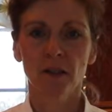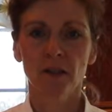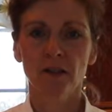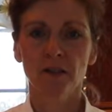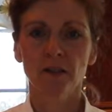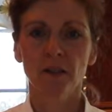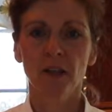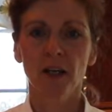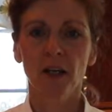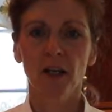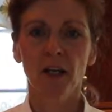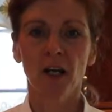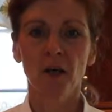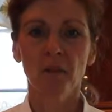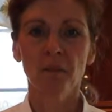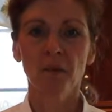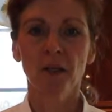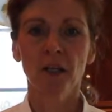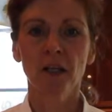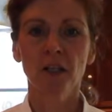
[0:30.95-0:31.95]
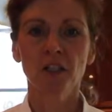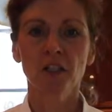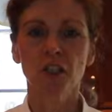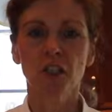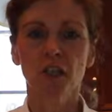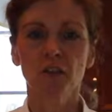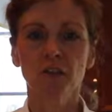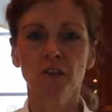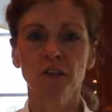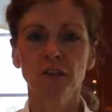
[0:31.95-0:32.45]
So that
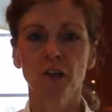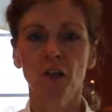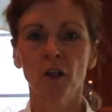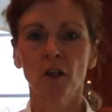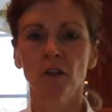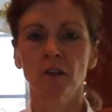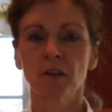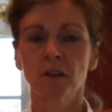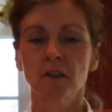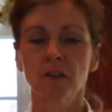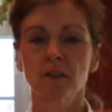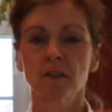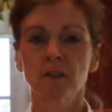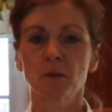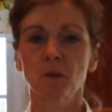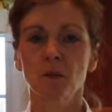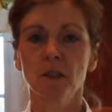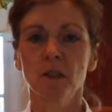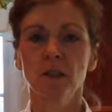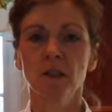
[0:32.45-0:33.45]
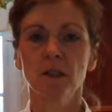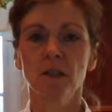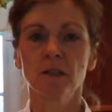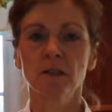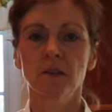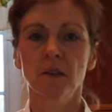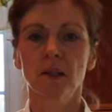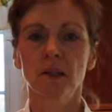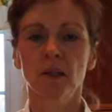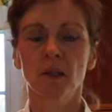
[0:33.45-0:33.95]
combination of salt and
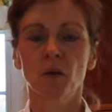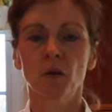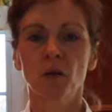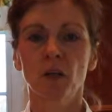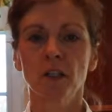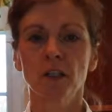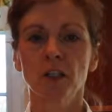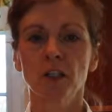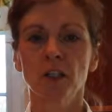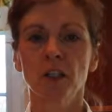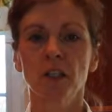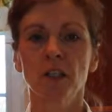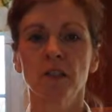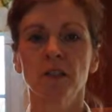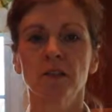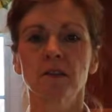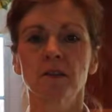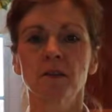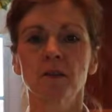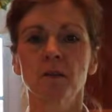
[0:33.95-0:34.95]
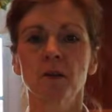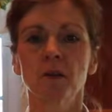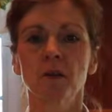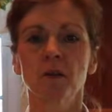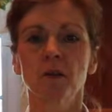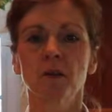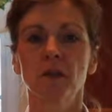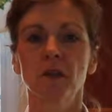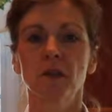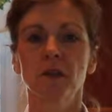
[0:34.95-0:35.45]
sweet and crunchy and
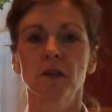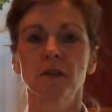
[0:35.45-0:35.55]
smooth